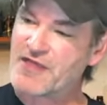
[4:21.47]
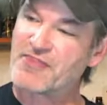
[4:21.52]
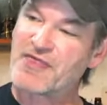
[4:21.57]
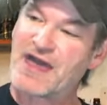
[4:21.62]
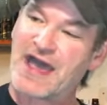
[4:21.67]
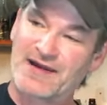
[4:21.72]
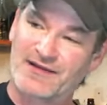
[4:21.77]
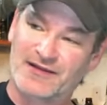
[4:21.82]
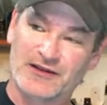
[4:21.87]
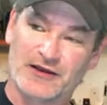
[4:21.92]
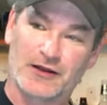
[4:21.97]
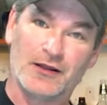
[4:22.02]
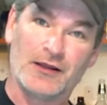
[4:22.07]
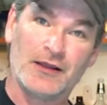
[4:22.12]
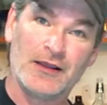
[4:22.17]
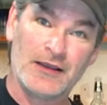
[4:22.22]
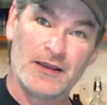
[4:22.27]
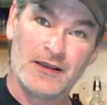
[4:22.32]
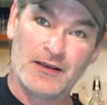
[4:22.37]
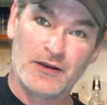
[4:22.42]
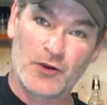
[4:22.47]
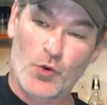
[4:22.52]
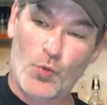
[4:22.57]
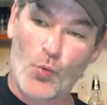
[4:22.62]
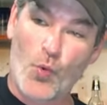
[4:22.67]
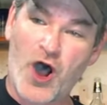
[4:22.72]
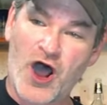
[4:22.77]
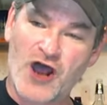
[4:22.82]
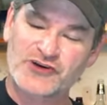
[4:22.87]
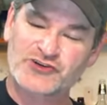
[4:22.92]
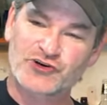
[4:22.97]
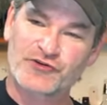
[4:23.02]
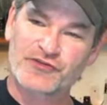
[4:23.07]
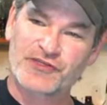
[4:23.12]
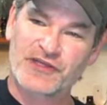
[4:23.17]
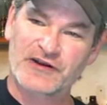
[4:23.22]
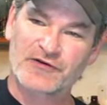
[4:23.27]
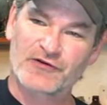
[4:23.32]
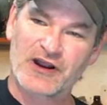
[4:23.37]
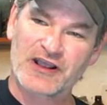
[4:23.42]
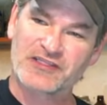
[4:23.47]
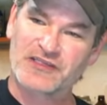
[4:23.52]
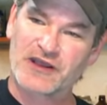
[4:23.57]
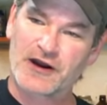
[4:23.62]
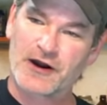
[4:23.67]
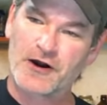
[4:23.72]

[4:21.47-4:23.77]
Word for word: that that little washer thing right